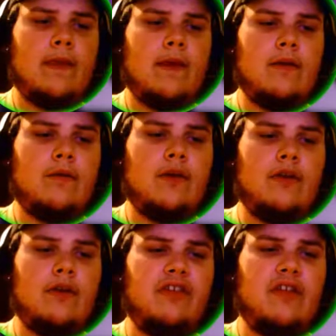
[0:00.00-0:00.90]
We're
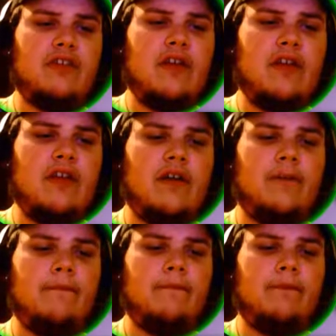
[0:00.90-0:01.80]
going to Celesteela.
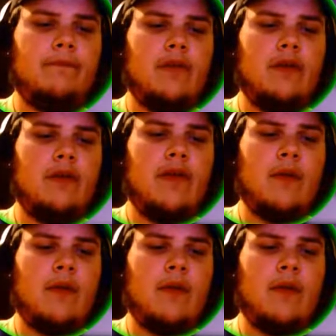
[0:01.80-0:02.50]
That